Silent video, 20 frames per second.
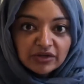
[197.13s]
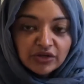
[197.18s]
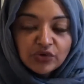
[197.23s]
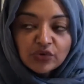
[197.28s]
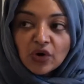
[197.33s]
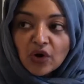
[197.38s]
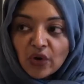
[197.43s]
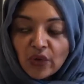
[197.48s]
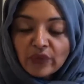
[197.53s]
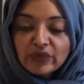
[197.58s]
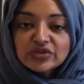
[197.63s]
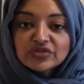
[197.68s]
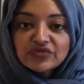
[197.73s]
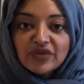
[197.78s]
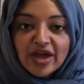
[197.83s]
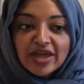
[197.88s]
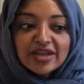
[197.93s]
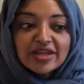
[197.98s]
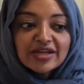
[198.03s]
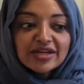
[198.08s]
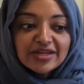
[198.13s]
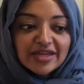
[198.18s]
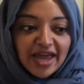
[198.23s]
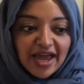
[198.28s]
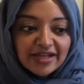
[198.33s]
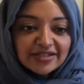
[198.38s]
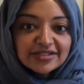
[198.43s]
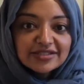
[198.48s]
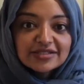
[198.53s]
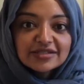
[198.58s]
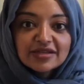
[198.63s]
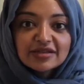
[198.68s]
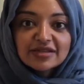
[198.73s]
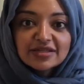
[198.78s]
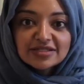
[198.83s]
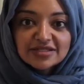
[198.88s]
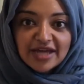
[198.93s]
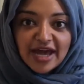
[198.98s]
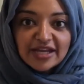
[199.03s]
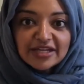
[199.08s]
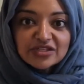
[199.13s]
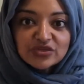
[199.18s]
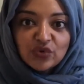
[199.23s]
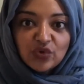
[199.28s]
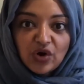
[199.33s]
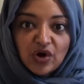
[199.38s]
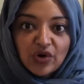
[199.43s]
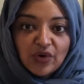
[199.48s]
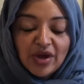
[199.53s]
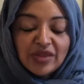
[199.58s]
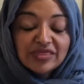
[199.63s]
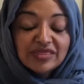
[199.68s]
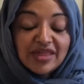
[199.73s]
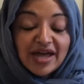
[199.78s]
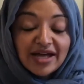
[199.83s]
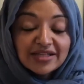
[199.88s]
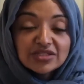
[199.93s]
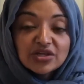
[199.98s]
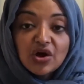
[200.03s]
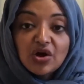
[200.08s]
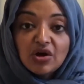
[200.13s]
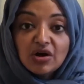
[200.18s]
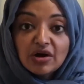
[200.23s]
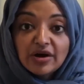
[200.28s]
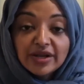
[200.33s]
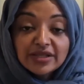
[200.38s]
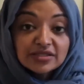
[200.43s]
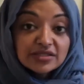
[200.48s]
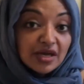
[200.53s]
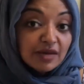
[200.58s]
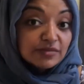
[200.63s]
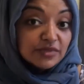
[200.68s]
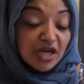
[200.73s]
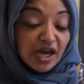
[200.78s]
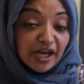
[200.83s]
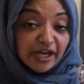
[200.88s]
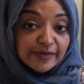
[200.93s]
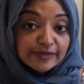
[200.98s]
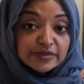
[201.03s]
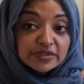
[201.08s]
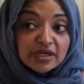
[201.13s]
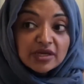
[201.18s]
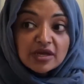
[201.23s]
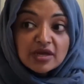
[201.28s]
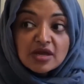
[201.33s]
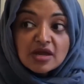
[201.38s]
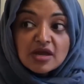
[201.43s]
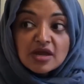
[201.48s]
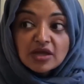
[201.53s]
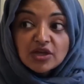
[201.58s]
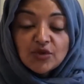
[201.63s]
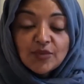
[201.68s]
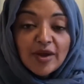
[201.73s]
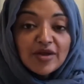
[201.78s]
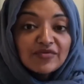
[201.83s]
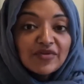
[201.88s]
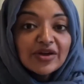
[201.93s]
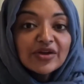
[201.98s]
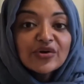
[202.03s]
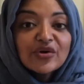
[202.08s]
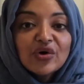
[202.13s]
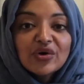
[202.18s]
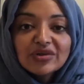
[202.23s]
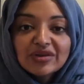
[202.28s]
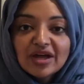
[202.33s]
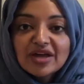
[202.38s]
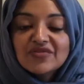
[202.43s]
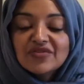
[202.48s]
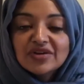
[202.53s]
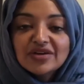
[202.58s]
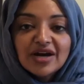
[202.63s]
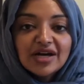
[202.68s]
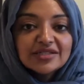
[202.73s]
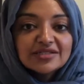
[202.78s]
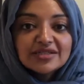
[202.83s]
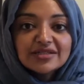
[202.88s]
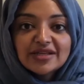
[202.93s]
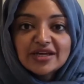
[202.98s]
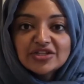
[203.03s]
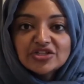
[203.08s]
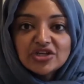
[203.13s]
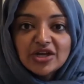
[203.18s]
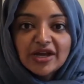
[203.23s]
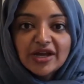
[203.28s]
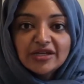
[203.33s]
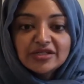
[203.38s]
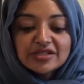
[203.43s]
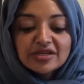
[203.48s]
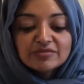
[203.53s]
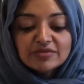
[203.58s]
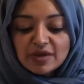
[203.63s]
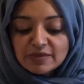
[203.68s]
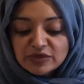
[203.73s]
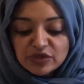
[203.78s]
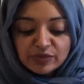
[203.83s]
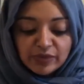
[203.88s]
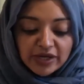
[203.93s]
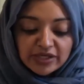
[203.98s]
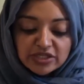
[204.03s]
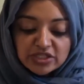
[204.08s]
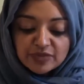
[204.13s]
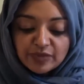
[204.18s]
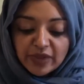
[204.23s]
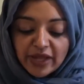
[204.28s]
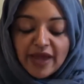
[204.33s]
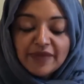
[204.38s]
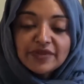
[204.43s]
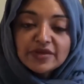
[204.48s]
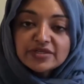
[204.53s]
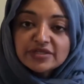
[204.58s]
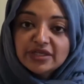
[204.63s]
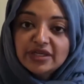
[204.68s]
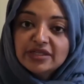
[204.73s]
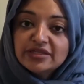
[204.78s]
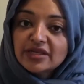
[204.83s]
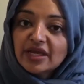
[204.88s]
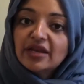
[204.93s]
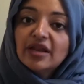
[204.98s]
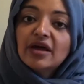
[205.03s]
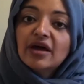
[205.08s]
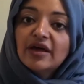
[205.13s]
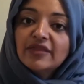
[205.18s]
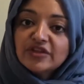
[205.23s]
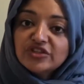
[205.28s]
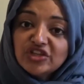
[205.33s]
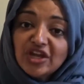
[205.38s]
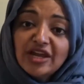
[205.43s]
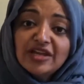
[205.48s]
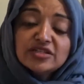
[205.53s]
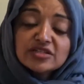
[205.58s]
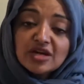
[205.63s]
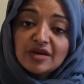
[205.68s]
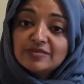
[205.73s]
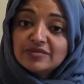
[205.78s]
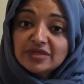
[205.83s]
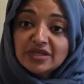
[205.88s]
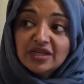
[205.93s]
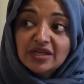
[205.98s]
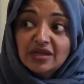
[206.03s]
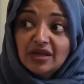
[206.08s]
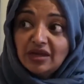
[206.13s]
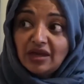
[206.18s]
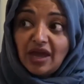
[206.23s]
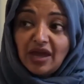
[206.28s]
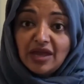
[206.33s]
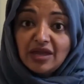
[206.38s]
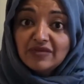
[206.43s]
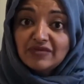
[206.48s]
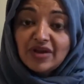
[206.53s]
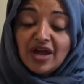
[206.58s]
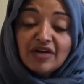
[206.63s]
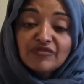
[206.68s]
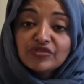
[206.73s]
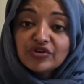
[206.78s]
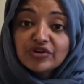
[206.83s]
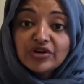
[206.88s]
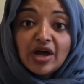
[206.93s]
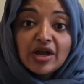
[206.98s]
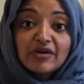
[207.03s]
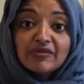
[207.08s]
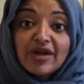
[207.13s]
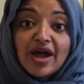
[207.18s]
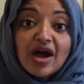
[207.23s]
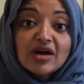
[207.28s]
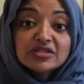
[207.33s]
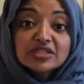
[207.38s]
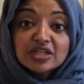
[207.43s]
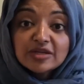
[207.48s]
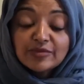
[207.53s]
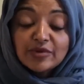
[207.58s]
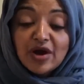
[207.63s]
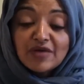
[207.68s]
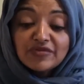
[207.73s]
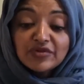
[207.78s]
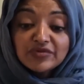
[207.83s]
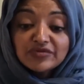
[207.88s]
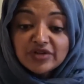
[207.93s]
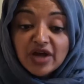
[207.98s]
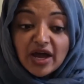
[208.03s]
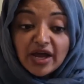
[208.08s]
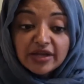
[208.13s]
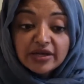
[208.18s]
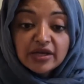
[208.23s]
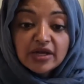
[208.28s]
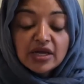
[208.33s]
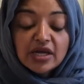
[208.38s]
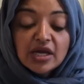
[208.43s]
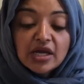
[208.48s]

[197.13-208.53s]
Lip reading: You are always fighting against the status quo, and that's hard. And sometimes you might fight your whole life and not see that change. Sometimes you might just plant the seeds and the change comes even after you're not around anymore, after you've died.